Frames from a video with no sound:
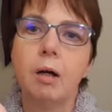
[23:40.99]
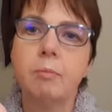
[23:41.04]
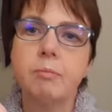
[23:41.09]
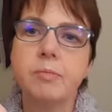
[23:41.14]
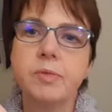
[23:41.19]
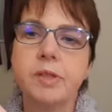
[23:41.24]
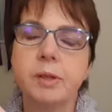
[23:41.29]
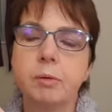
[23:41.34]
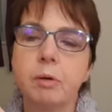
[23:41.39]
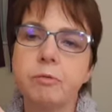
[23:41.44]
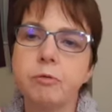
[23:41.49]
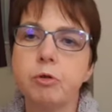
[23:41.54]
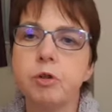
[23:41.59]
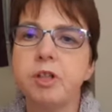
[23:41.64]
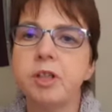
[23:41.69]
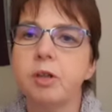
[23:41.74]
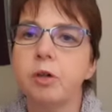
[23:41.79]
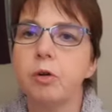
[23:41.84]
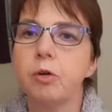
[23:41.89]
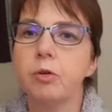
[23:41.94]
So I've
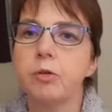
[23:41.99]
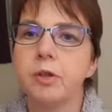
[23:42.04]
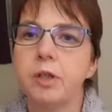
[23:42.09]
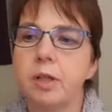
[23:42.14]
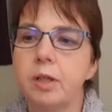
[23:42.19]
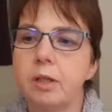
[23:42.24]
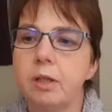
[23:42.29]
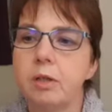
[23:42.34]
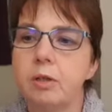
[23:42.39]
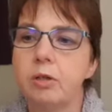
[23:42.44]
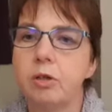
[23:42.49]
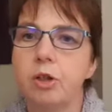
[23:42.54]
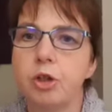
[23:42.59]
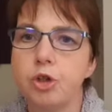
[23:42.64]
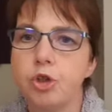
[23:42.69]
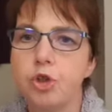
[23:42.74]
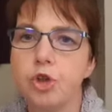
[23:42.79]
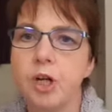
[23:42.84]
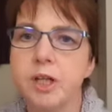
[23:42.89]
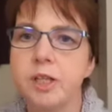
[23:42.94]
already got the
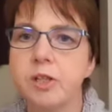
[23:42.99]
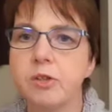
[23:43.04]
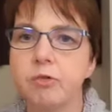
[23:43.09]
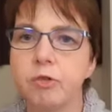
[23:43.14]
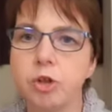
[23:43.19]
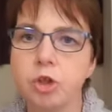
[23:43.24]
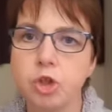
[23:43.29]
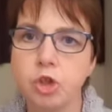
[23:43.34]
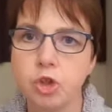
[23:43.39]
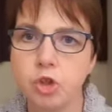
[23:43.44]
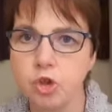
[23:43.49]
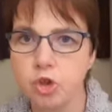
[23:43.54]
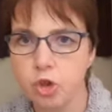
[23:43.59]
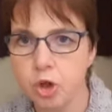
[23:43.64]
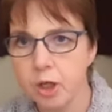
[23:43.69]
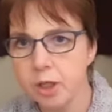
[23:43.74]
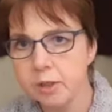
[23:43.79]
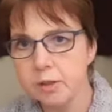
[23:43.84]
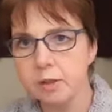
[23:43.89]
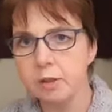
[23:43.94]
dress version
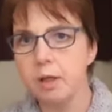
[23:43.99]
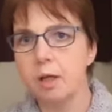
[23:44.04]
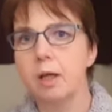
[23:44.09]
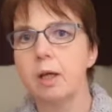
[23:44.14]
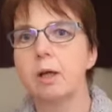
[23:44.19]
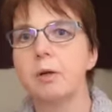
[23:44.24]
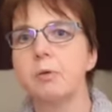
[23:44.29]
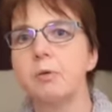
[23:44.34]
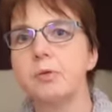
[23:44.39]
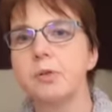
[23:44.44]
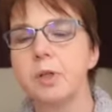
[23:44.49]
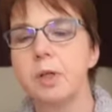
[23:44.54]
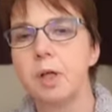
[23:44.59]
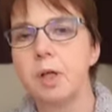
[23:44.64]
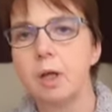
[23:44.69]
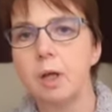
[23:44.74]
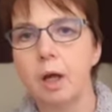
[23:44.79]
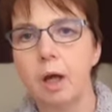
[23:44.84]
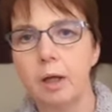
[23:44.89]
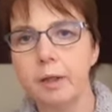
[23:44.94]
traced out,
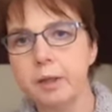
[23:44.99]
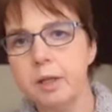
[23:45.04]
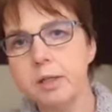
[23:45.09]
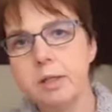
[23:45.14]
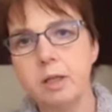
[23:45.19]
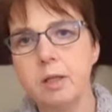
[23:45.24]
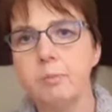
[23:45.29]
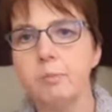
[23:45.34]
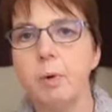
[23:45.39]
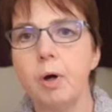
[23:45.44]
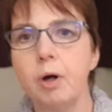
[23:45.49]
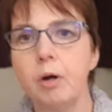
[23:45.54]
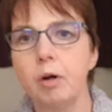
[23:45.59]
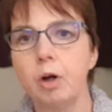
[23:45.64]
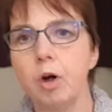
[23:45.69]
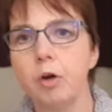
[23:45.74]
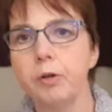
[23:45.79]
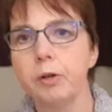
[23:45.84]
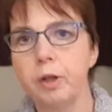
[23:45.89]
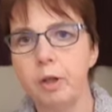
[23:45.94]
and I did mark
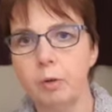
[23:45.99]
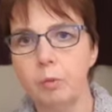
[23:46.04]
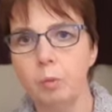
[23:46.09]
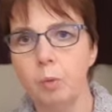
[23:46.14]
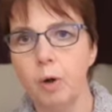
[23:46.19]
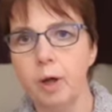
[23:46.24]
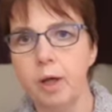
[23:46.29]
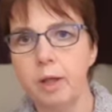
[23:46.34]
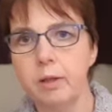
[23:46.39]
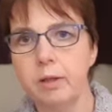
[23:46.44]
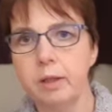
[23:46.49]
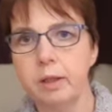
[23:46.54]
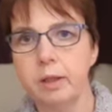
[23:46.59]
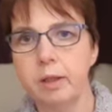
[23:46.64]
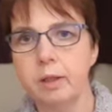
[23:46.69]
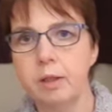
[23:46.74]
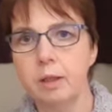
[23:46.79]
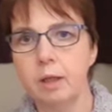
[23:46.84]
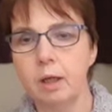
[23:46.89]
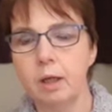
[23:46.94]
on it where
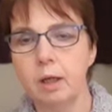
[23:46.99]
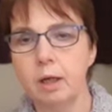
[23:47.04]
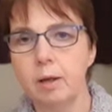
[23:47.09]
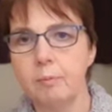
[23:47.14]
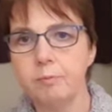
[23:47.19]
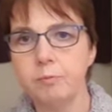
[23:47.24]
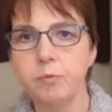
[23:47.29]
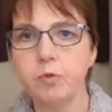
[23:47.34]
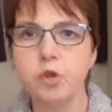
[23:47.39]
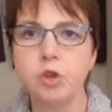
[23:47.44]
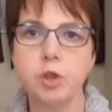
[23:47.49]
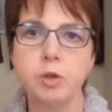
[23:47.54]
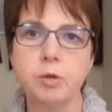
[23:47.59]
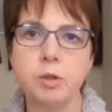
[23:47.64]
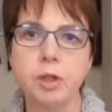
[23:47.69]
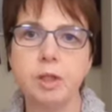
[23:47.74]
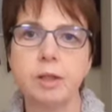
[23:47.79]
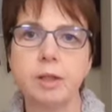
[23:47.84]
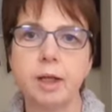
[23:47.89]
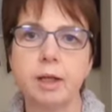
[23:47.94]
the
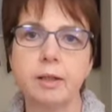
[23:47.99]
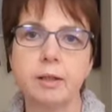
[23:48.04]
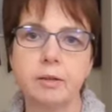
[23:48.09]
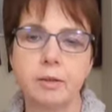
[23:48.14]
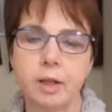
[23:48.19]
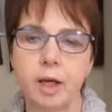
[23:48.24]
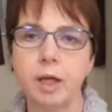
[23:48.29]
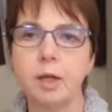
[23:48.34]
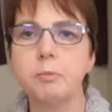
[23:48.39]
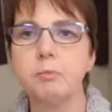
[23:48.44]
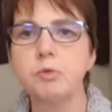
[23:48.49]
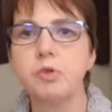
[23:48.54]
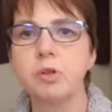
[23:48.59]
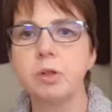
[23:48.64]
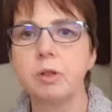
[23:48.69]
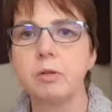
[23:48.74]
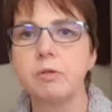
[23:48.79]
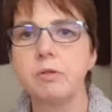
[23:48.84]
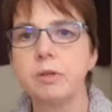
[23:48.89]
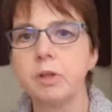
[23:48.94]
tunic length came
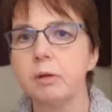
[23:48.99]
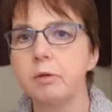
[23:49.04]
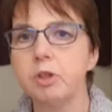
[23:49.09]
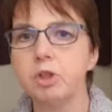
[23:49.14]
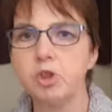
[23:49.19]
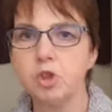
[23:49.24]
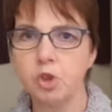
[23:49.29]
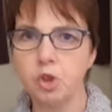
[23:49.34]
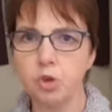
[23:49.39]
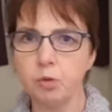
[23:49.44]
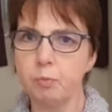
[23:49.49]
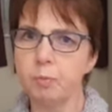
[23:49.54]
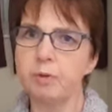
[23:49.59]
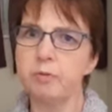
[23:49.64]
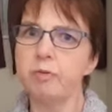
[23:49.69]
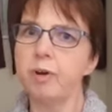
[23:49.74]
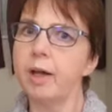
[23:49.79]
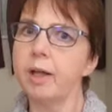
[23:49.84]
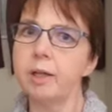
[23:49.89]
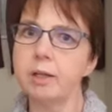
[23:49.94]
to, so it should be
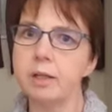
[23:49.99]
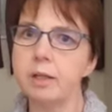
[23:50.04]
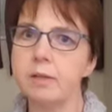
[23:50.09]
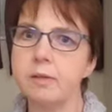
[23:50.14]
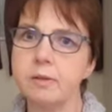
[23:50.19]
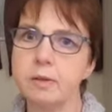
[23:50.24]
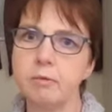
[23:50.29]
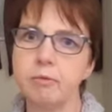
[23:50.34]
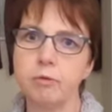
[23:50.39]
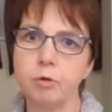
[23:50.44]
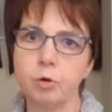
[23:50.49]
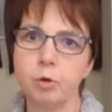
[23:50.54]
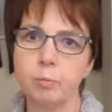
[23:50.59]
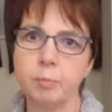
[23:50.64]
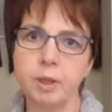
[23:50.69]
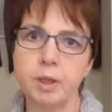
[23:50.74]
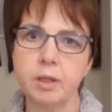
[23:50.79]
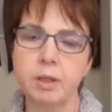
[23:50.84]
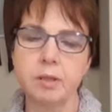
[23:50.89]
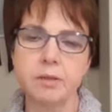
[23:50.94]
fairly easy for
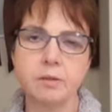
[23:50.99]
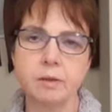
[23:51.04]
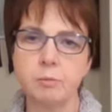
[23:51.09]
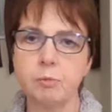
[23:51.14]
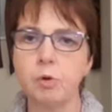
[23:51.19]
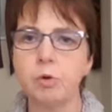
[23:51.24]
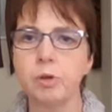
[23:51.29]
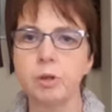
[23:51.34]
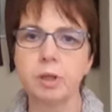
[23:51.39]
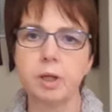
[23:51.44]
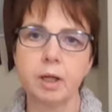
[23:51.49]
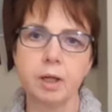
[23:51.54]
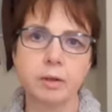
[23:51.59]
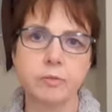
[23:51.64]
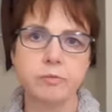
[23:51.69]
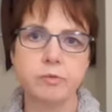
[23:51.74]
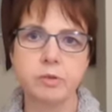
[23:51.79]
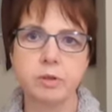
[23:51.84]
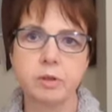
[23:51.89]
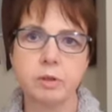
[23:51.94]
me because I'm not going to
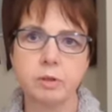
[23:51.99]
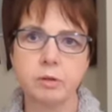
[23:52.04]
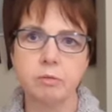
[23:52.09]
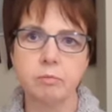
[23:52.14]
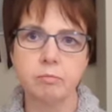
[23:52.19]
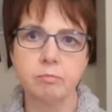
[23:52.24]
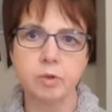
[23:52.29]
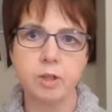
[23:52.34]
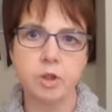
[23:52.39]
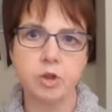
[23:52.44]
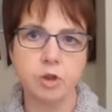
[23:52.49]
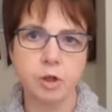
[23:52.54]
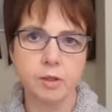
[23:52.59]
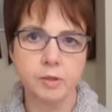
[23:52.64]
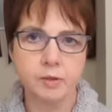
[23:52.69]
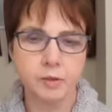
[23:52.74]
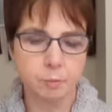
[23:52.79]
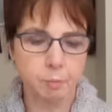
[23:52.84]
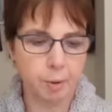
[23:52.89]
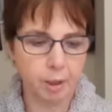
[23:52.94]
have to retrace
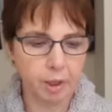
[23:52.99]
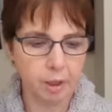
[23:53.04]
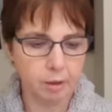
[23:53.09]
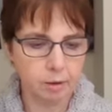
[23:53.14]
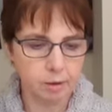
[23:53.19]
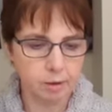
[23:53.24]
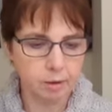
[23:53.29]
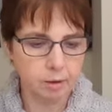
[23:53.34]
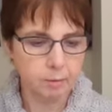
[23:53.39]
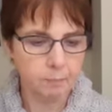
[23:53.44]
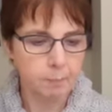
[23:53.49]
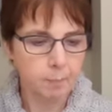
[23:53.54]
the pattern.